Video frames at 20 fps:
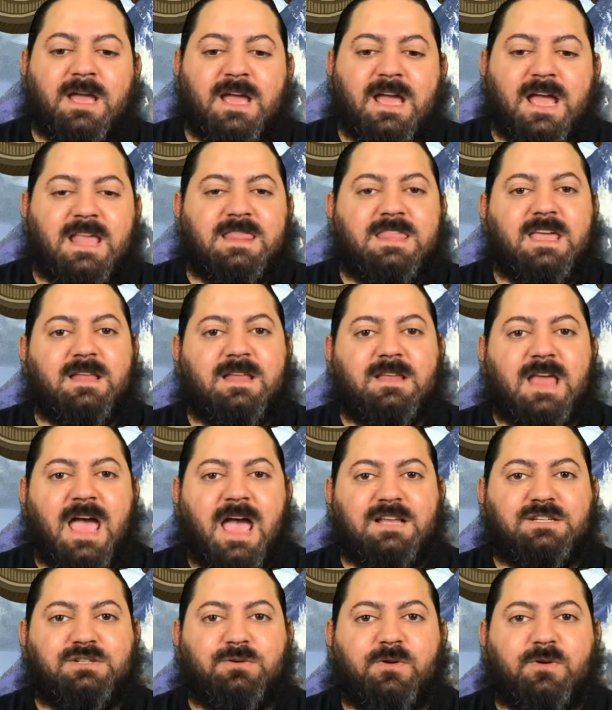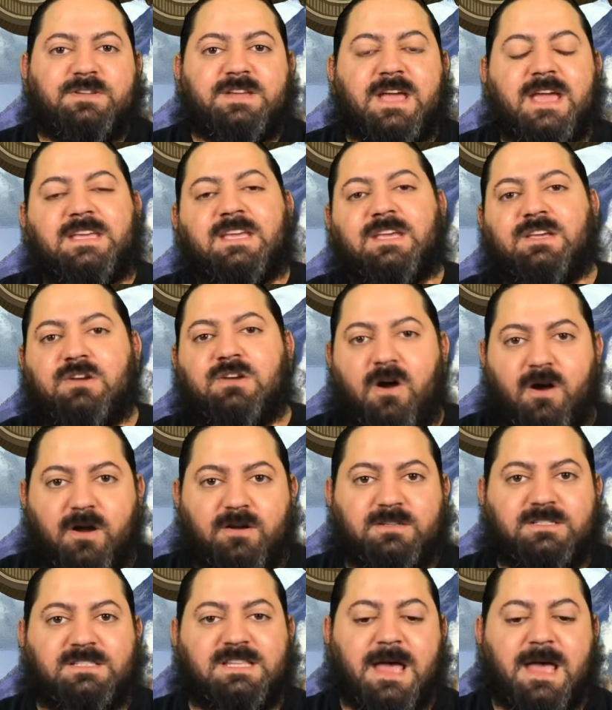And then as you're taking
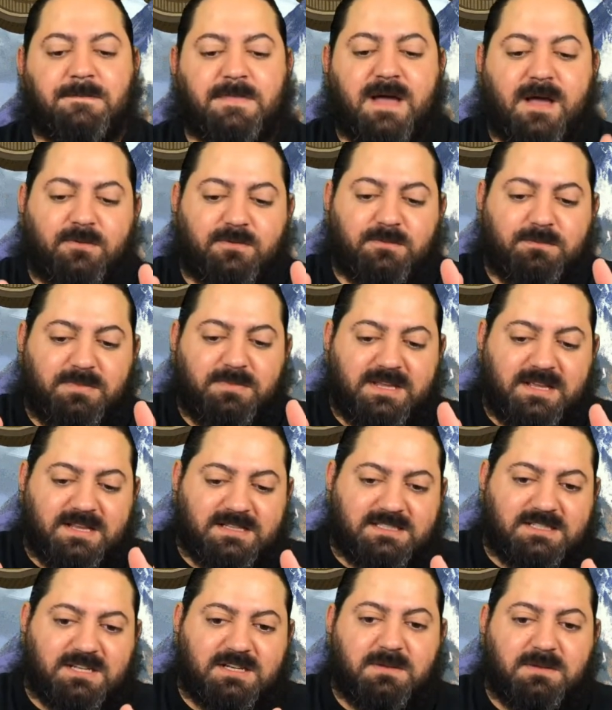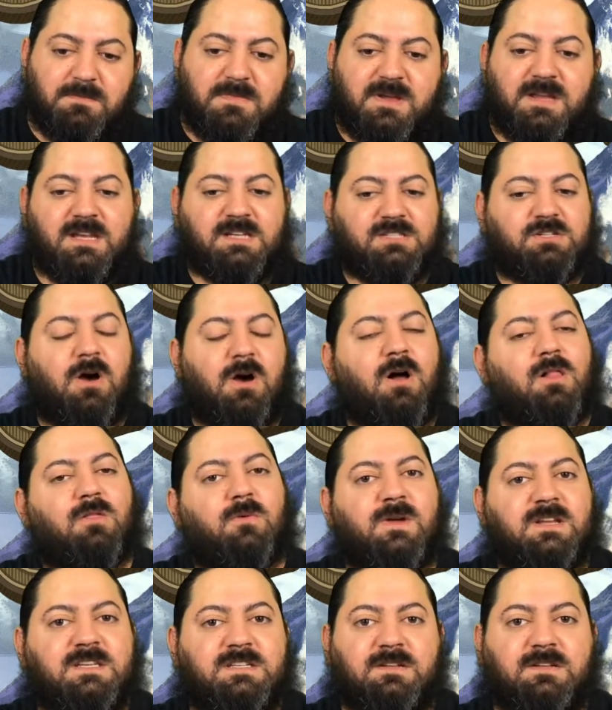cards, that mountain begins to diminish all the
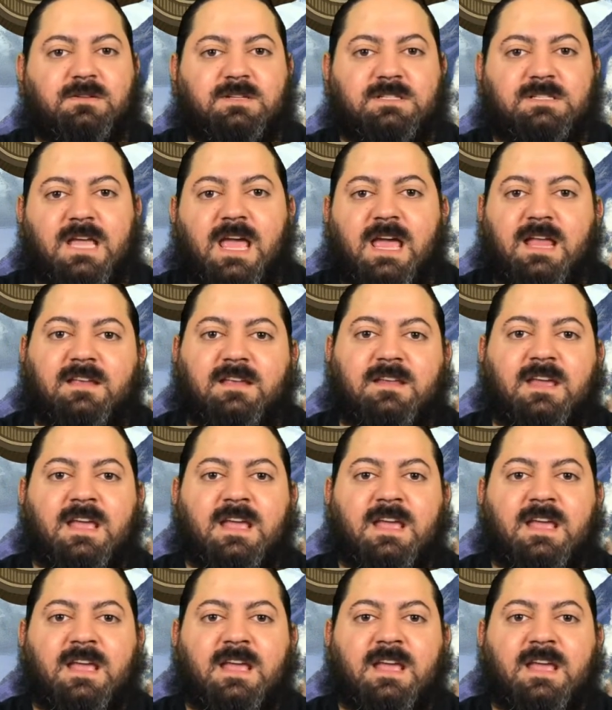way till its end.